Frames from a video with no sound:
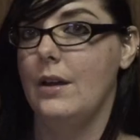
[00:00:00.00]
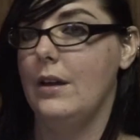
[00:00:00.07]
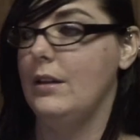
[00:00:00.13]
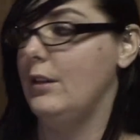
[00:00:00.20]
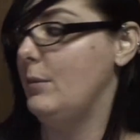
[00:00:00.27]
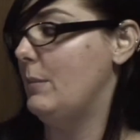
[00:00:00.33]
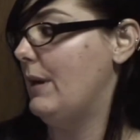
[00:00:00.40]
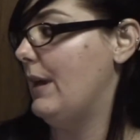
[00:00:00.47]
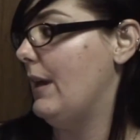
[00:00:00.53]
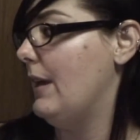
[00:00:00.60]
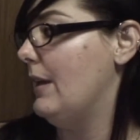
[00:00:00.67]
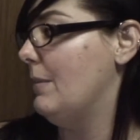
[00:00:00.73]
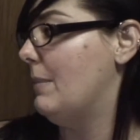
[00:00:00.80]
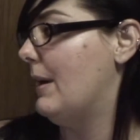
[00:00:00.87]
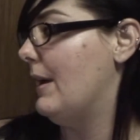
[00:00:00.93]

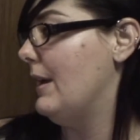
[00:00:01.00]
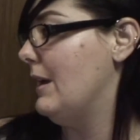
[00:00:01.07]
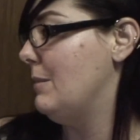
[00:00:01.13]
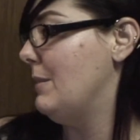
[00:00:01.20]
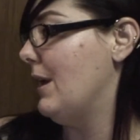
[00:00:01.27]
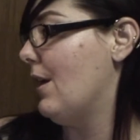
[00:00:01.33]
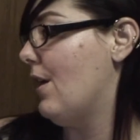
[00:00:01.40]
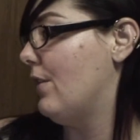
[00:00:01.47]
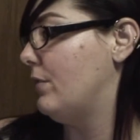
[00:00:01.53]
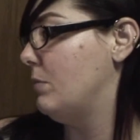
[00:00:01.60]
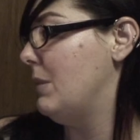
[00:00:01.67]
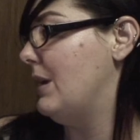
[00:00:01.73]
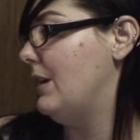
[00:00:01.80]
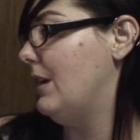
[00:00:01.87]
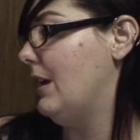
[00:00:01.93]
Illuminae by Amy
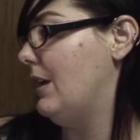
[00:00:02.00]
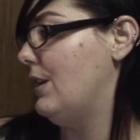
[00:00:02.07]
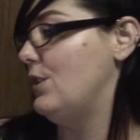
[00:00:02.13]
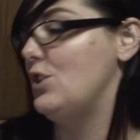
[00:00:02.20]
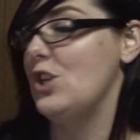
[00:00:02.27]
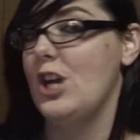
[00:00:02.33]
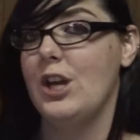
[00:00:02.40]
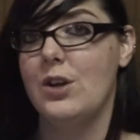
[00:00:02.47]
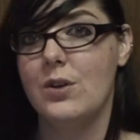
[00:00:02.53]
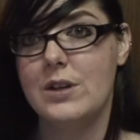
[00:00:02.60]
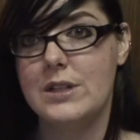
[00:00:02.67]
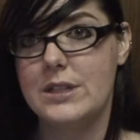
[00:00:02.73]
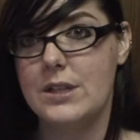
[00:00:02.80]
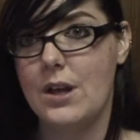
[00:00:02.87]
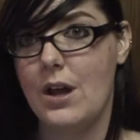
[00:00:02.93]
Kaufman and Jay
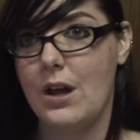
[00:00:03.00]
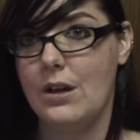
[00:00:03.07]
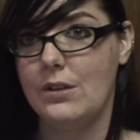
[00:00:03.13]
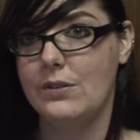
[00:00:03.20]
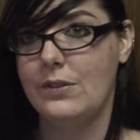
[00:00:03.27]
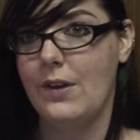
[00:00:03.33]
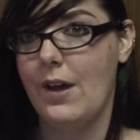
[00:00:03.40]
Kristoff.